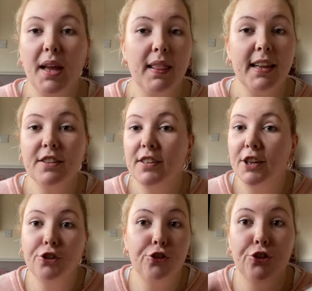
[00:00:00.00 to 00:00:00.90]
Let's
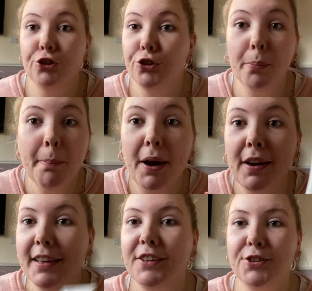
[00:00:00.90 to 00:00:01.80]
jump
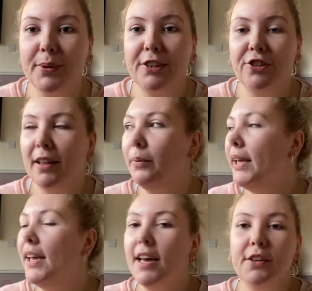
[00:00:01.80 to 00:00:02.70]
on into it, shall we?